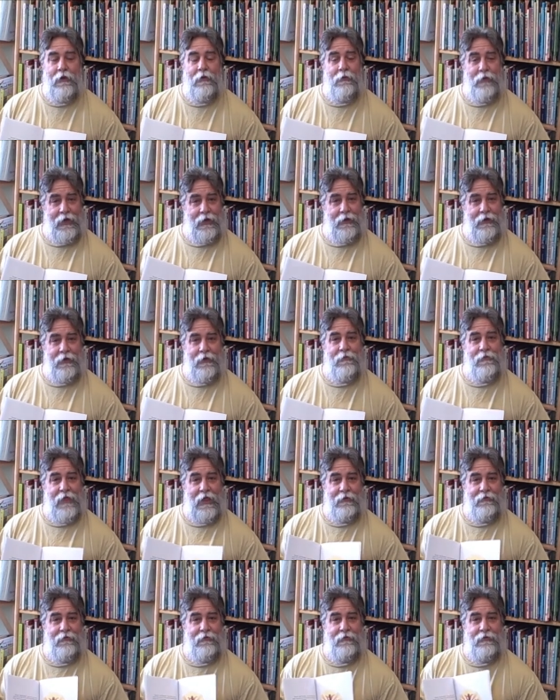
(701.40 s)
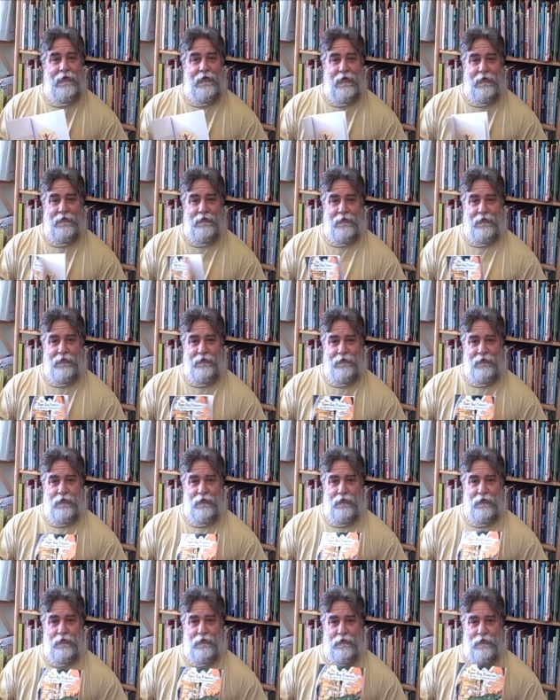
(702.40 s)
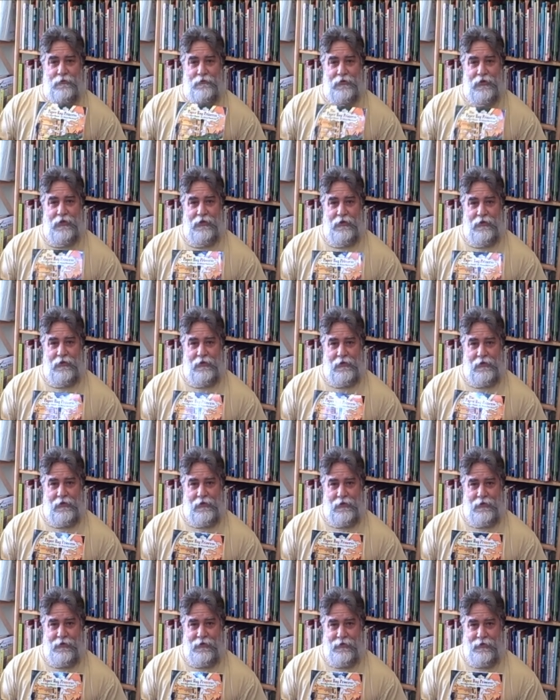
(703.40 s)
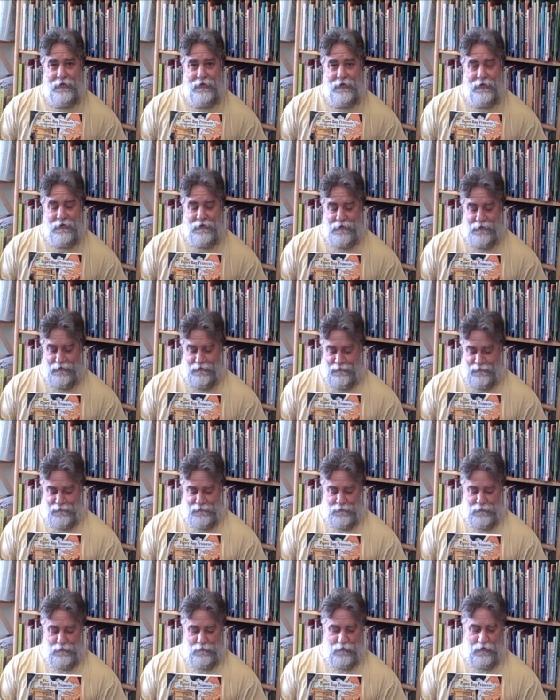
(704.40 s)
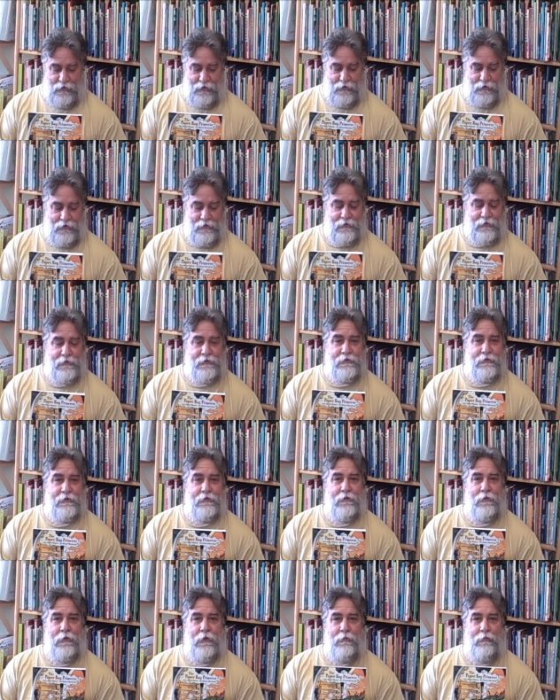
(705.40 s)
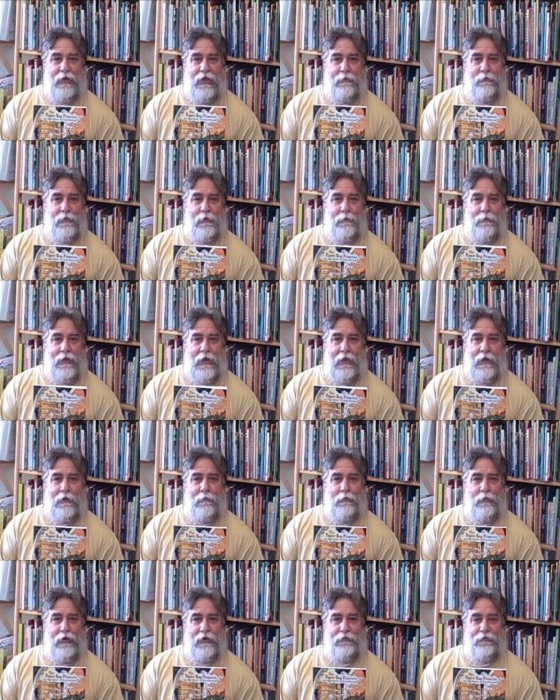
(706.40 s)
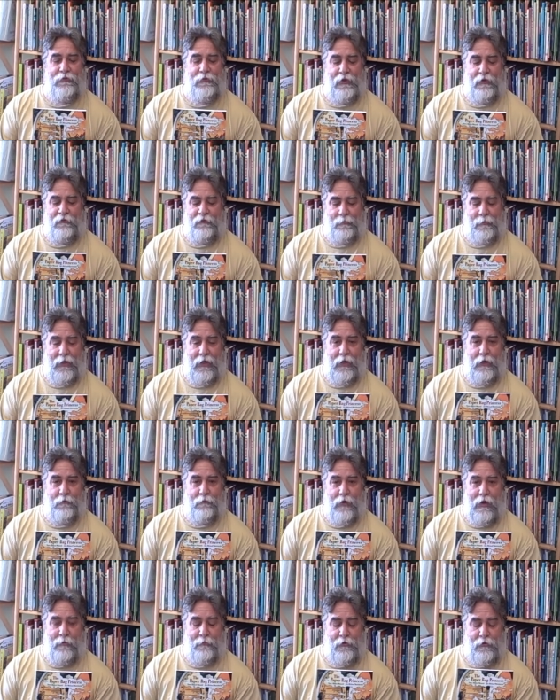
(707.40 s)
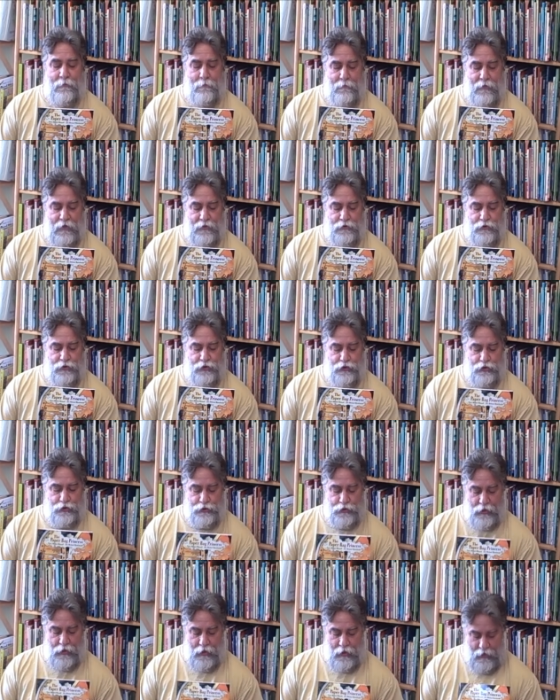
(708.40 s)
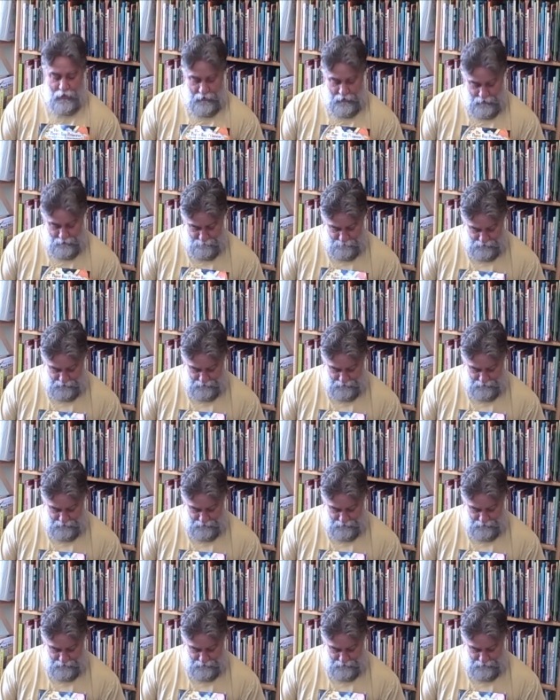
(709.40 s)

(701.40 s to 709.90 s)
Okay, and that's the end of the story. This one was The Paper Bag Princess by Robert Munsch and